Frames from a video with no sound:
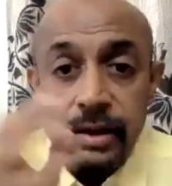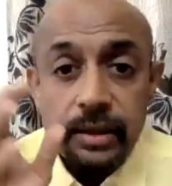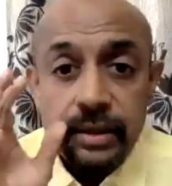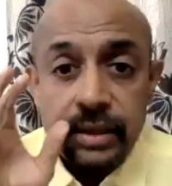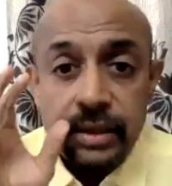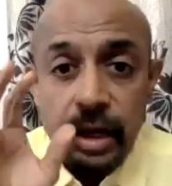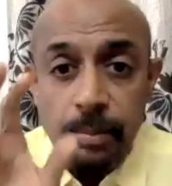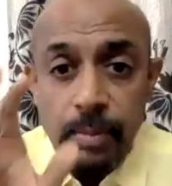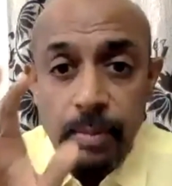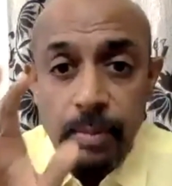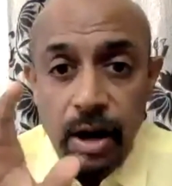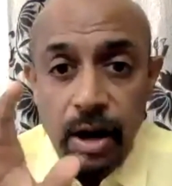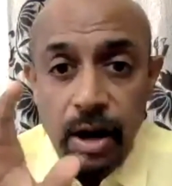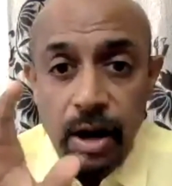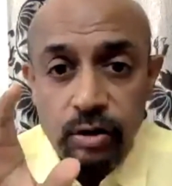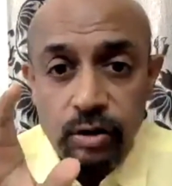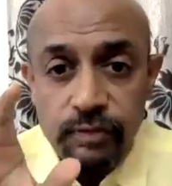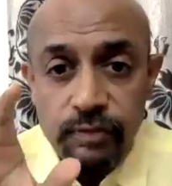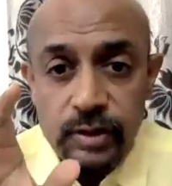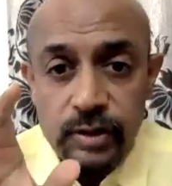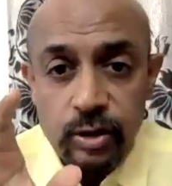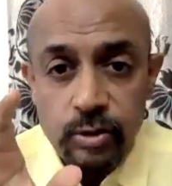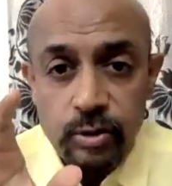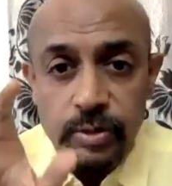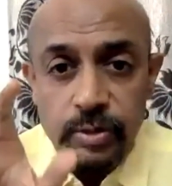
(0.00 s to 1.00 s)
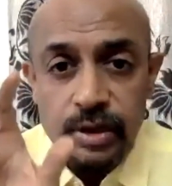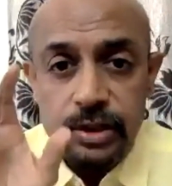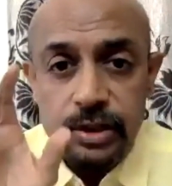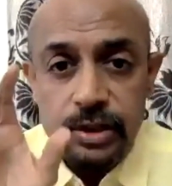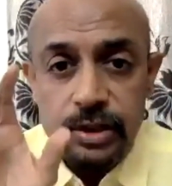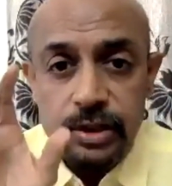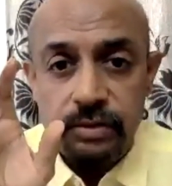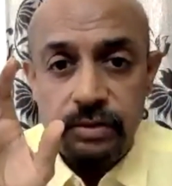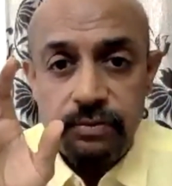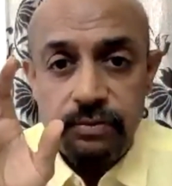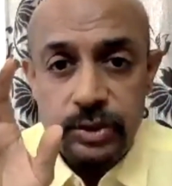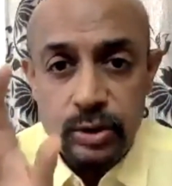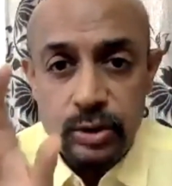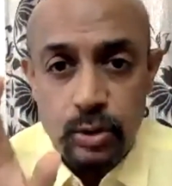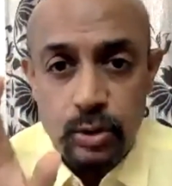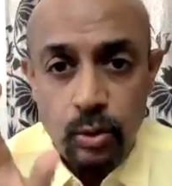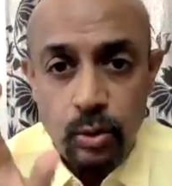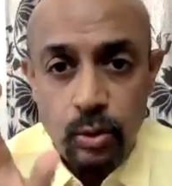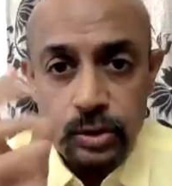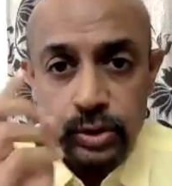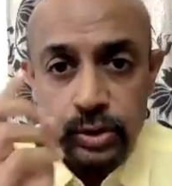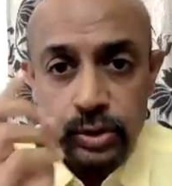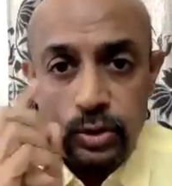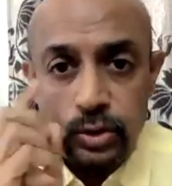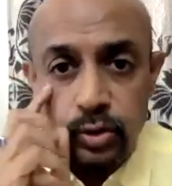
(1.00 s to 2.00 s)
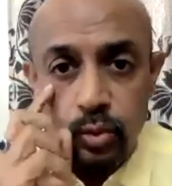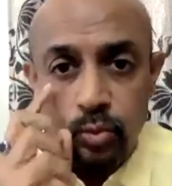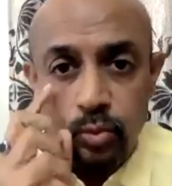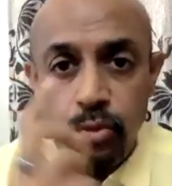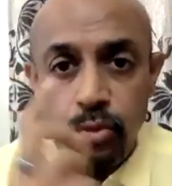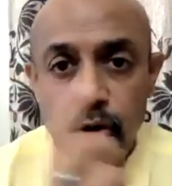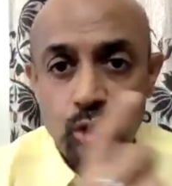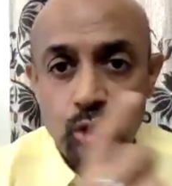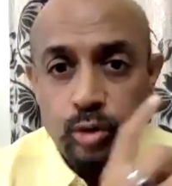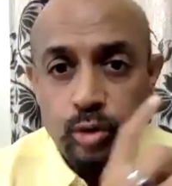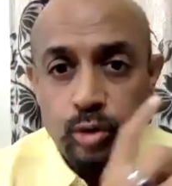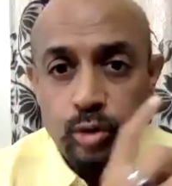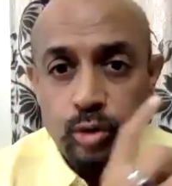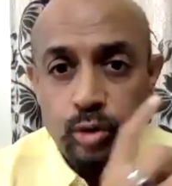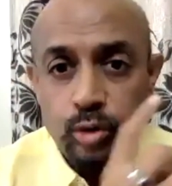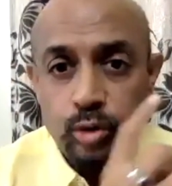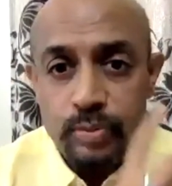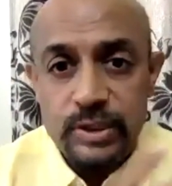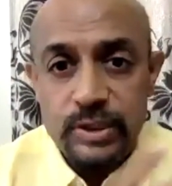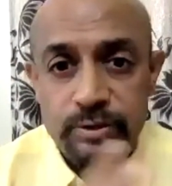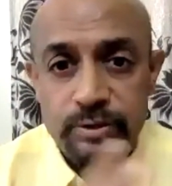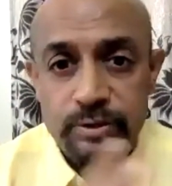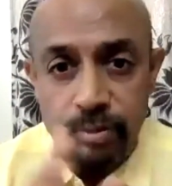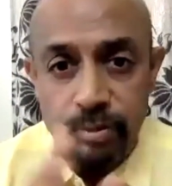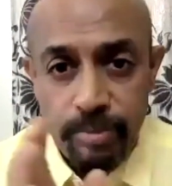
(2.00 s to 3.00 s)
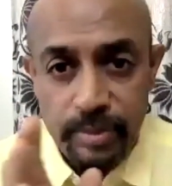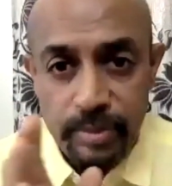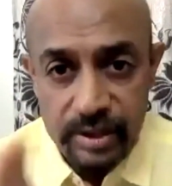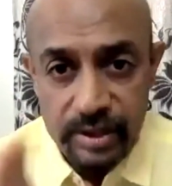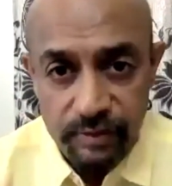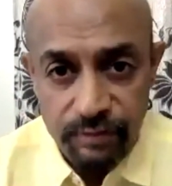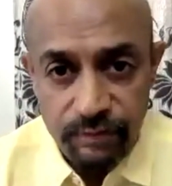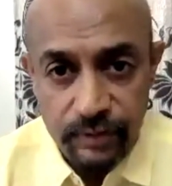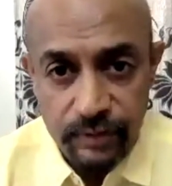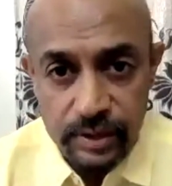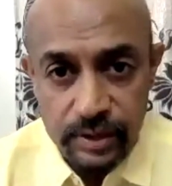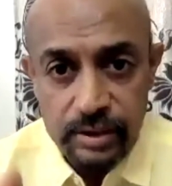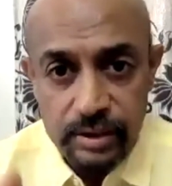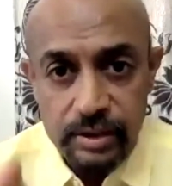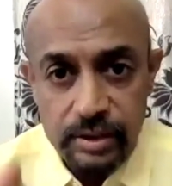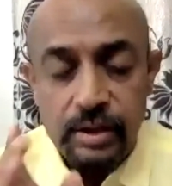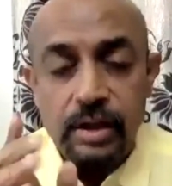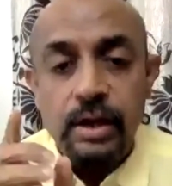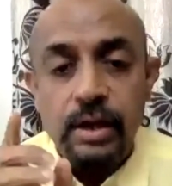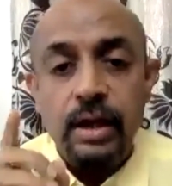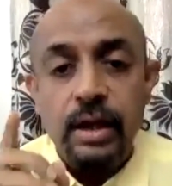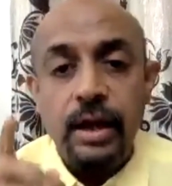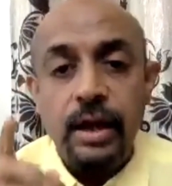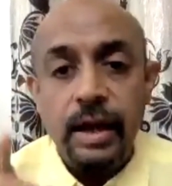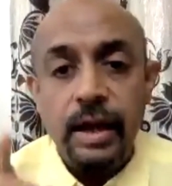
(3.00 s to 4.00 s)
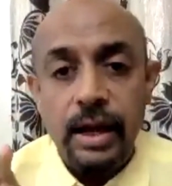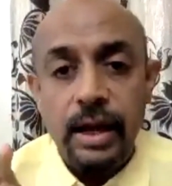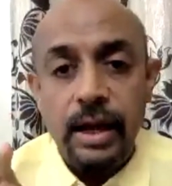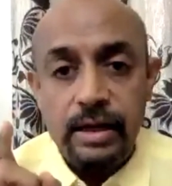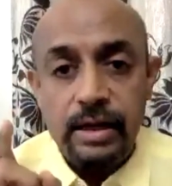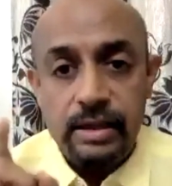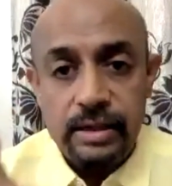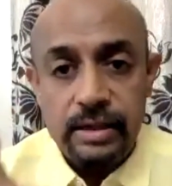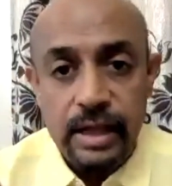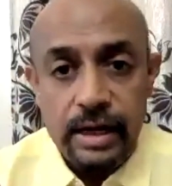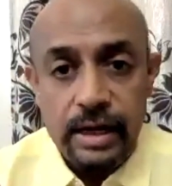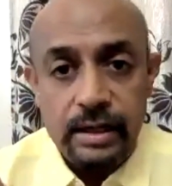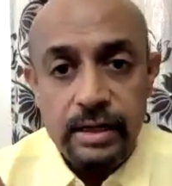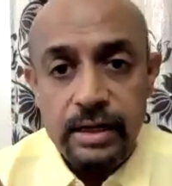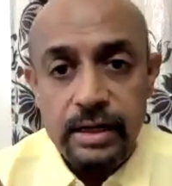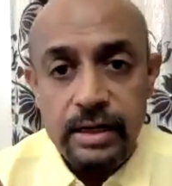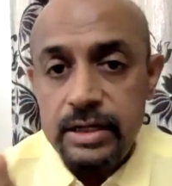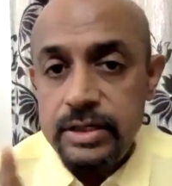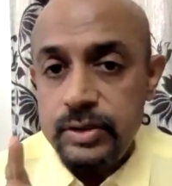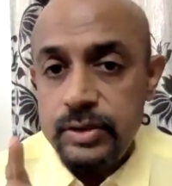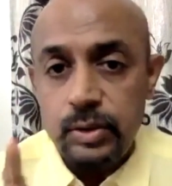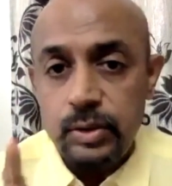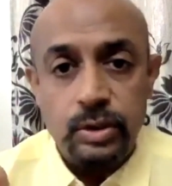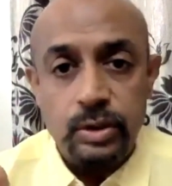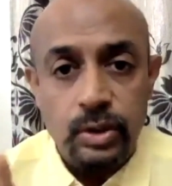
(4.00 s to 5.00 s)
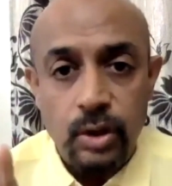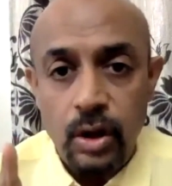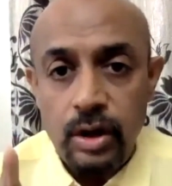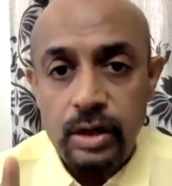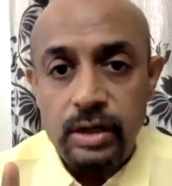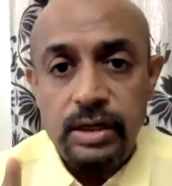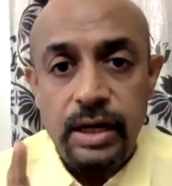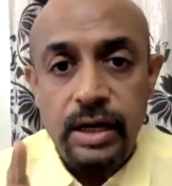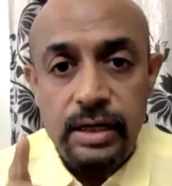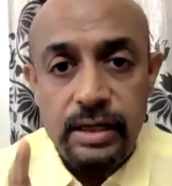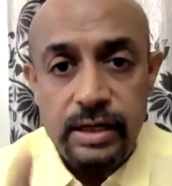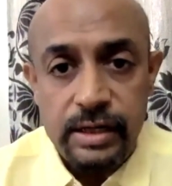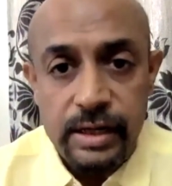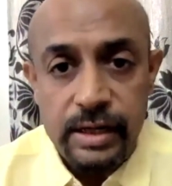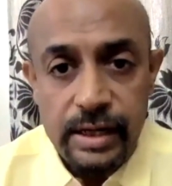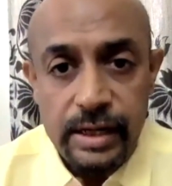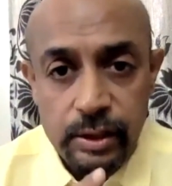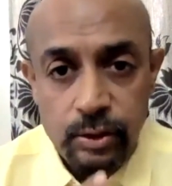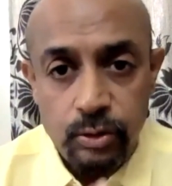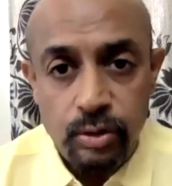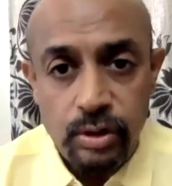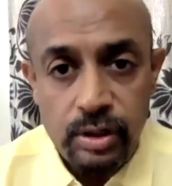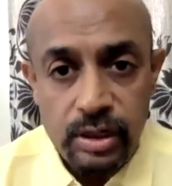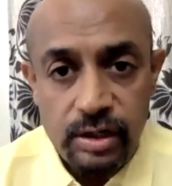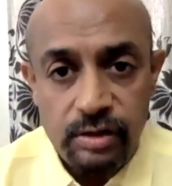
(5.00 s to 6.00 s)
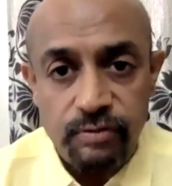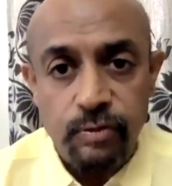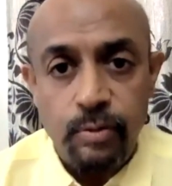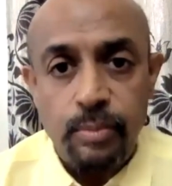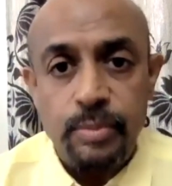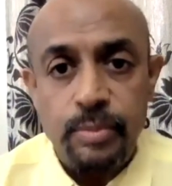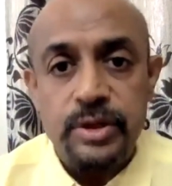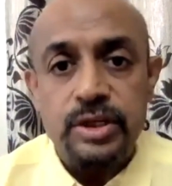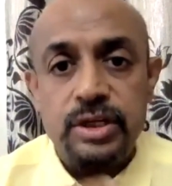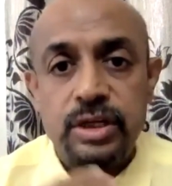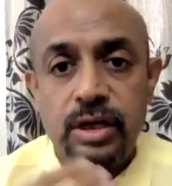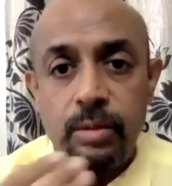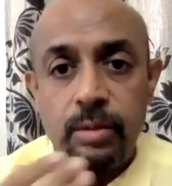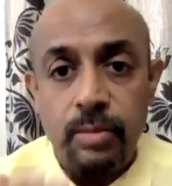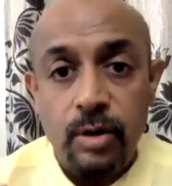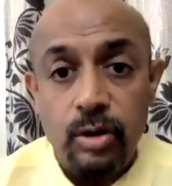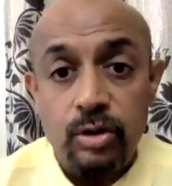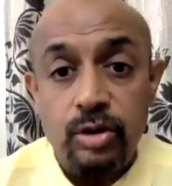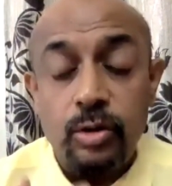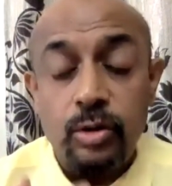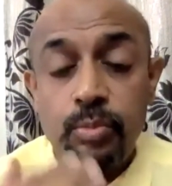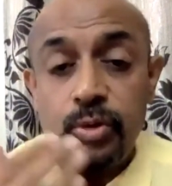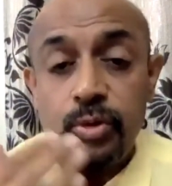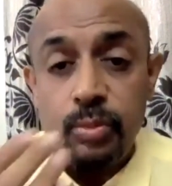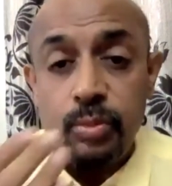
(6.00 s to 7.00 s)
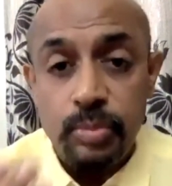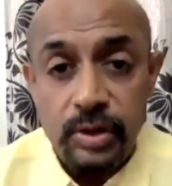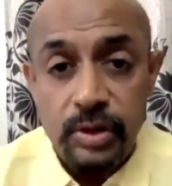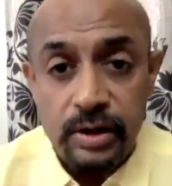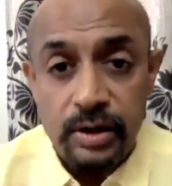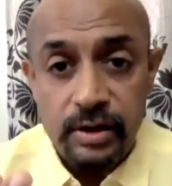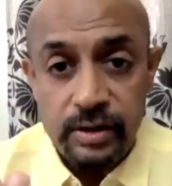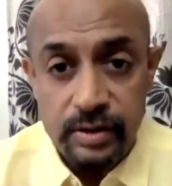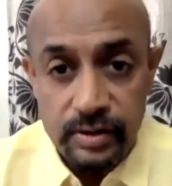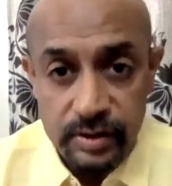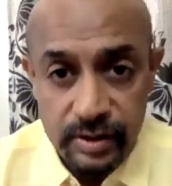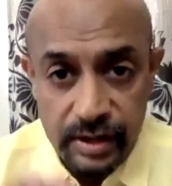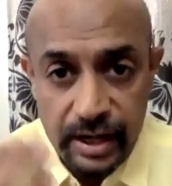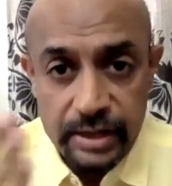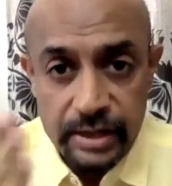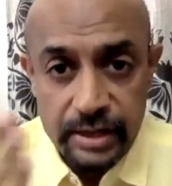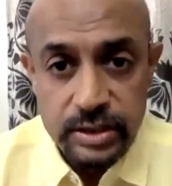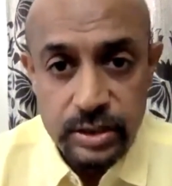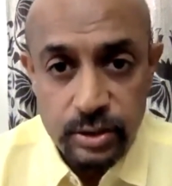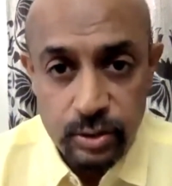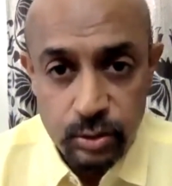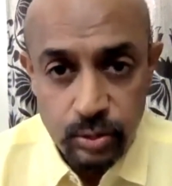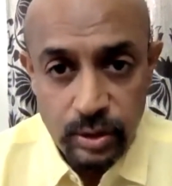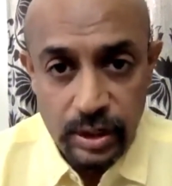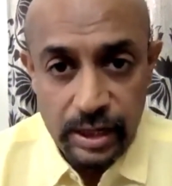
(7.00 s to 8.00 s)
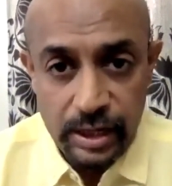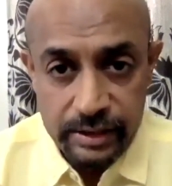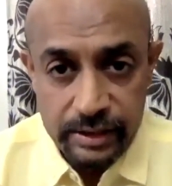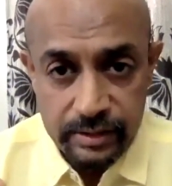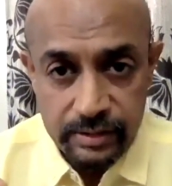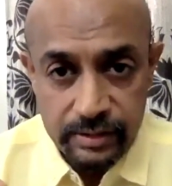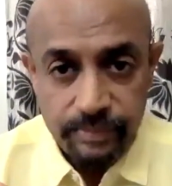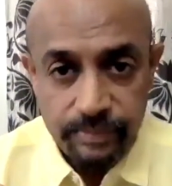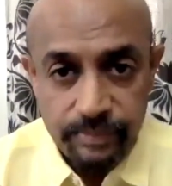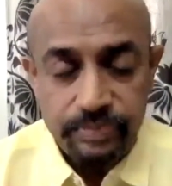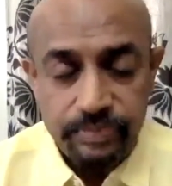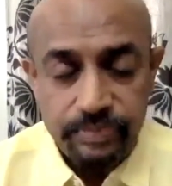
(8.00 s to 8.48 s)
the amount of illumination which goes through both pupils will be different, and in that case you will not get an accurate information about the pupillary reaction to light.